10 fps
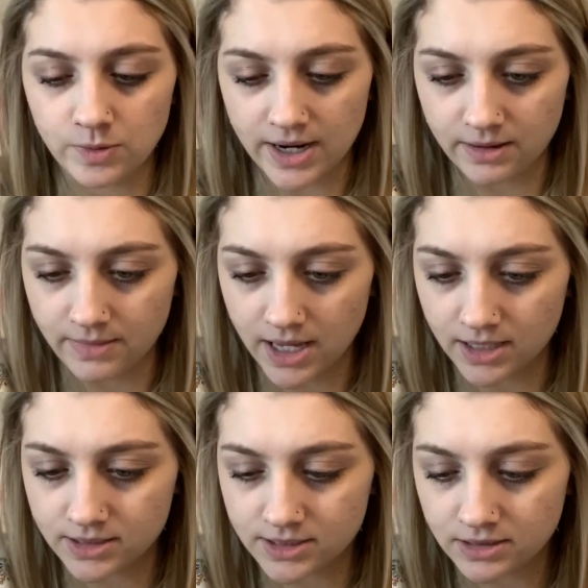
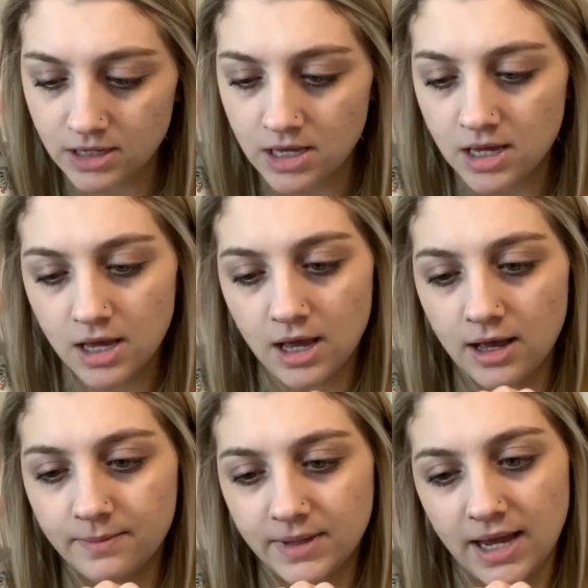recommend.
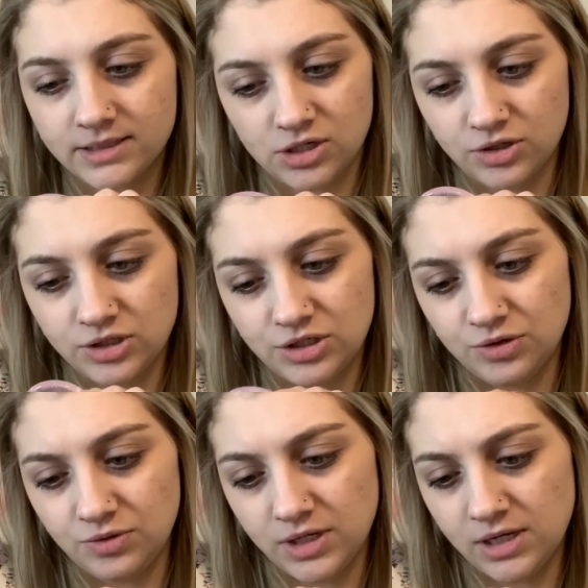Yeah, it's called a
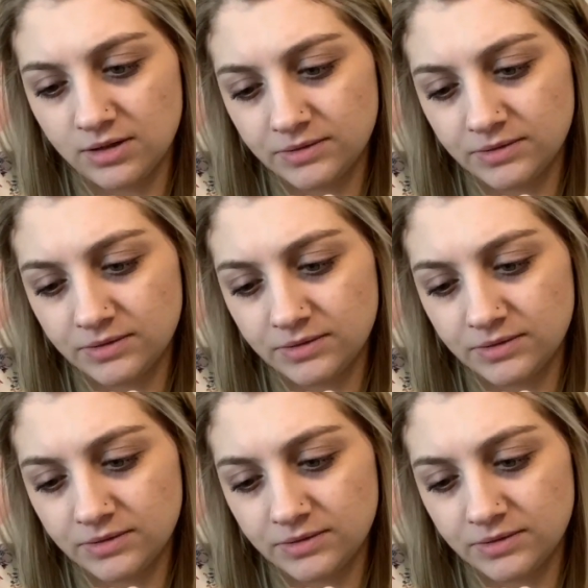Soothie.